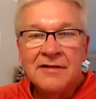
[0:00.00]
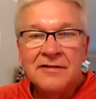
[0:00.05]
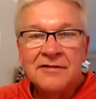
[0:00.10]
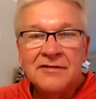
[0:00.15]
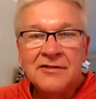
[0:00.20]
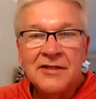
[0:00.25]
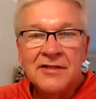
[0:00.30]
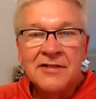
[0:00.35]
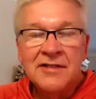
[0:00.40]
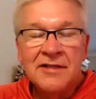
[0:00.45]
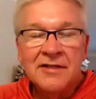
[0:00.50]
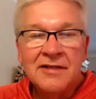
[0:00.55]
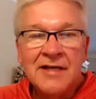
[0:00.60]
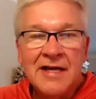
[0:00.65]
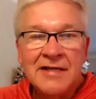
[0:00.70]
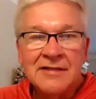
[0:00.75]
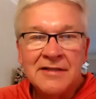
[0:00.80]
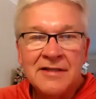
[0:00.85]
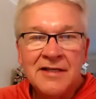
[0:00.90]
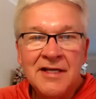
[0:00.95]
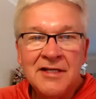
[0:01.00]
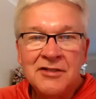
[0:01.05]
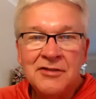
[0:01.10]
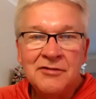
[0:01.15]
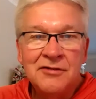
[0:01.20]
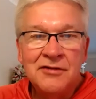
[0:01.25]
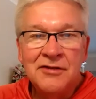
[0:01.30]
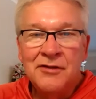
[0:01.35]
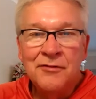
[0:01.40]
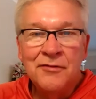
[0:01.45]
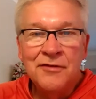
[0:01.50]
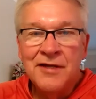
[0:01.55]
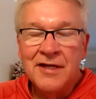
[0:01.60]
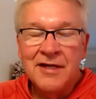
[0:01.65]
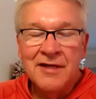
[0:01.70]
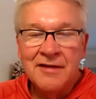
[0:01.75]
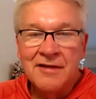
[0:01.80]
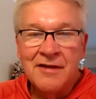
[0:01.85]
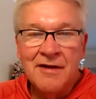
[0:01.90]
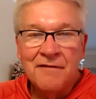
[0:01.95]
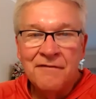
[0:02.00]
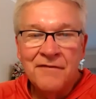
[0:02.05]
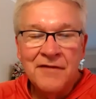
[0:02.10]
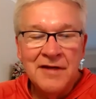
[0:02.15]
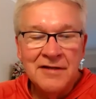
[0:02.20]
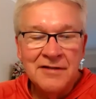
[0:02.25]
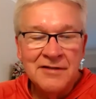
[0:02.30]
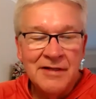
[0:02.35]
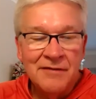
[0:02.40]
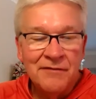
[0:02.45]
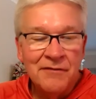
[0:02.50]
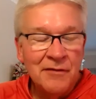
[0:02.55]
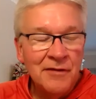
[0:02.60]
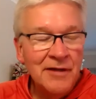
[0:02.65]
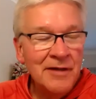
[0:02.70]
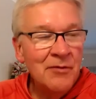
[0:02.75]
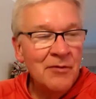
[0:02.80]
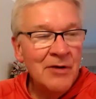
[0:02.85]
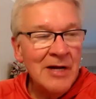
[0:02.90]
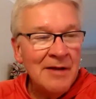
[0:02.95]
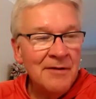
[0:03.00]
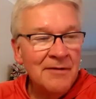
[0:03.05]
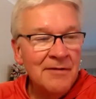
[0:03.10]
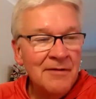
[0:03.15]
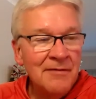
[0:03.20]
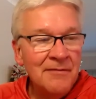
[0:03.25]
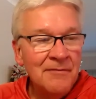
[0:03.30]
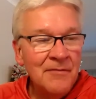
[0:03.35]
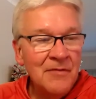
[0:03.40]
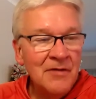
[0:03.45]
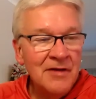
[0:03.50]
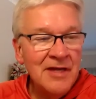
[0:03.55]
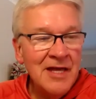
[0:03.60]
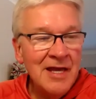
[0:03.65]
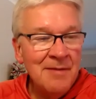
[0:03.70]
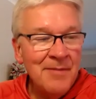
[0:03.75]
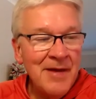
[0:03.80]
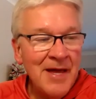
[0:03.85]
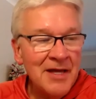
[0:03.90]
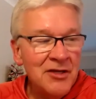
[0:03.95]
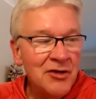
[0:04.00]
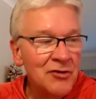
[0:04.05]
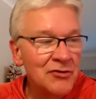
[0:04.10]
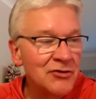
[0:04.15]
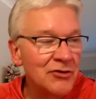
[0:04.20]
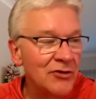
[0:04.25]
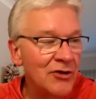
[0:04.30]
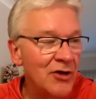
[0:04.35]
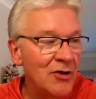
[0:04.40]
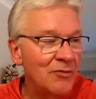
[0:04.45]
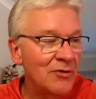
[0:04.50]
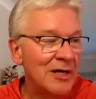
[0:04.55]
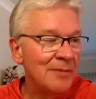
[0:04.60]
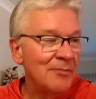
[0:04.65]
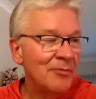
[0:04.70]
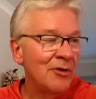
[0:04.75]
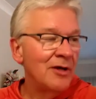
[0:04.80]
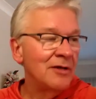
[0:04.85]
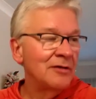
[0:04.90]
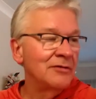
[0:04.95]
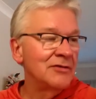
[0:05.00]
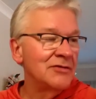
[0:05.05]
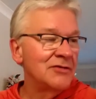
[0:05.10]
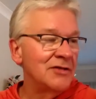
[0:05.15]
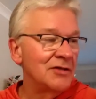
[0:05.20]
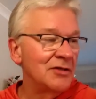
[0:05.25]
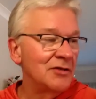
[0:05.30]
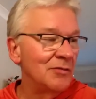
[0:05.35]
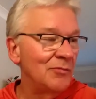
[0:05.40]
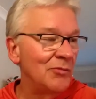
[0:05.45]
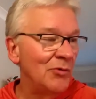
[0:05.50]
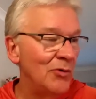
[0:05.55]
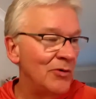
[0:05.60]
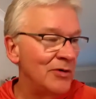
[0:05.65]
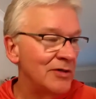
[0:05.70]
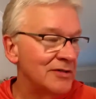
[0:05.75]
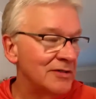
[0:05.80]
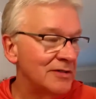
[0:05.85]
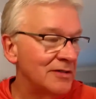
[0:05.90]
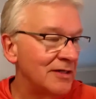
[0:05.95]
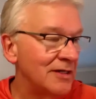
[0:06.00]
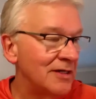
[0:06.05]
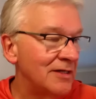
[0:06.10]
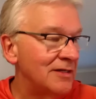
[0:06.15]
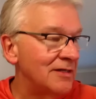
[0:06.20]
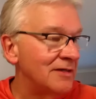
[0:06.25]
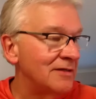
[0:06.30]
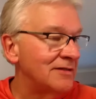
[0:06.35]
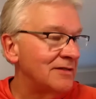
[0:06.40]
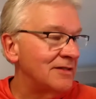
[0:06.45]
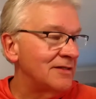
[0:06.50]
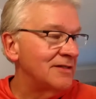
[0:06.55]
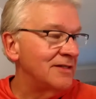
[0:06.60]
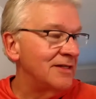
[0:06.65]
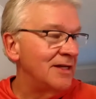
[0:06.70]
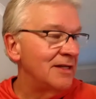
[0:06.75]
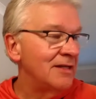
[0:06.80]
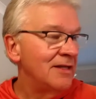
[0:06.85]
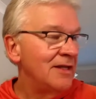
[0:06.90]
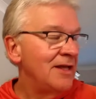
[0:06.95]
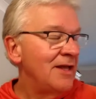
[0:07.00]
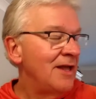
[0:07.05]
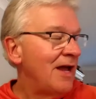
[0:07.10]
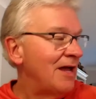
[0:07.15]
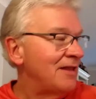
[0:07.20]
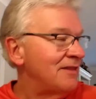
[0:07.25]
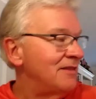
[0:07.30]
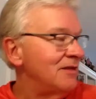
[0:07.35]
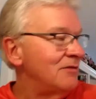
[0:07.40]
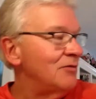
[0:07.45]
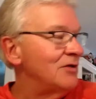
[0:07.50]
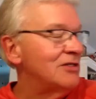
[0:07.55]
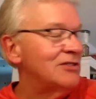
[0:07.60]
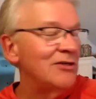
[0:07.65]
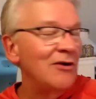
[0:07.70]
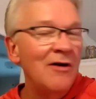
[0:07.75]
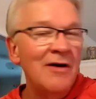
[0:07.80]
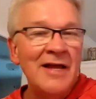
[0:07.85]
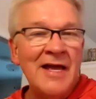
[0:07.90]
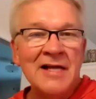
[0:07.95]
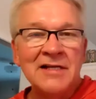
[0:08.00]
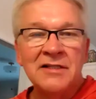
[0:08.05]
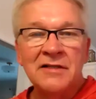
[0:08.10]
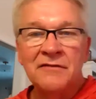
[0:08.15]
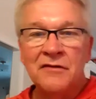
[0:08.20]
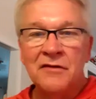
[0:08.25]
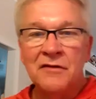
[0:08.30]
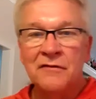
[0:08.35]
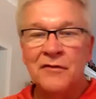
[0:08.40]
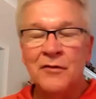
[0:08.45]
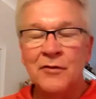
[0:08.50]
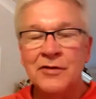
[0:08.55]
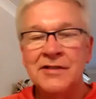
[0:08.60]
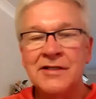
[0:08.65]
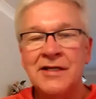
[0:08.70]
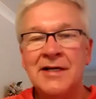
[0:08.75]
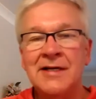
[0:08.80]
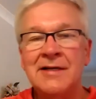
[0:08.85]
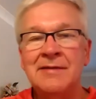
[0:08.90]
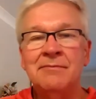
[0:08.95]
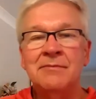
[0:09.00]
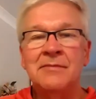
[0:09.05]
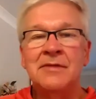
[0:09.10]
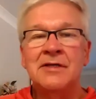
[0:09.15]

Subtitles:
as a kid, you think of things differently. When I came back years ago, when I brought Lucinda and the boys to see it, I think we saw it actually for the first time.